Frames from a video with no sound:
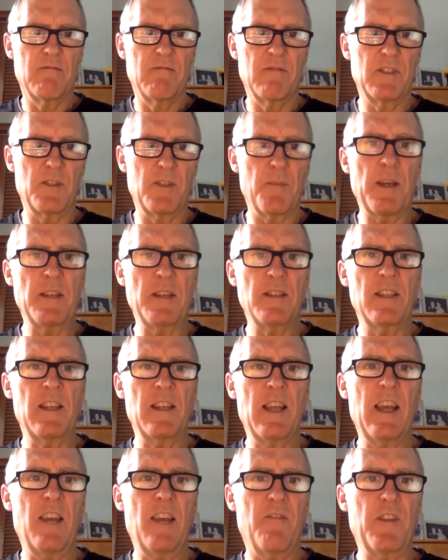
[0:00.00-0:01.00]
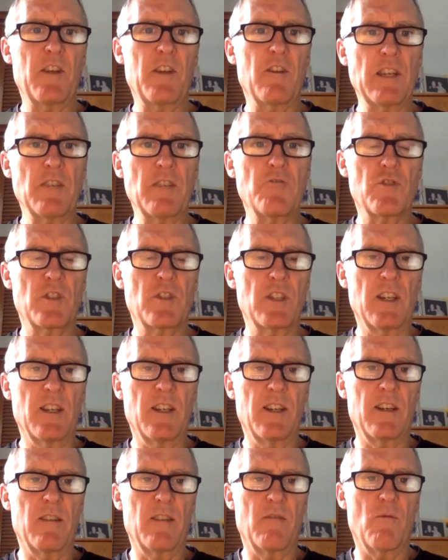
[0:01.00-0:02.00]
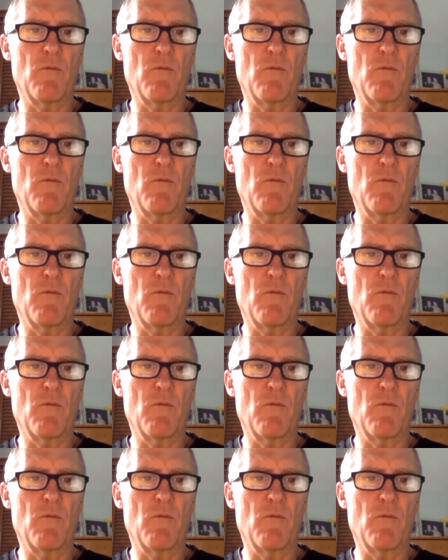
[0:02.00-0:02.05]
It's amazing if they're interested in it,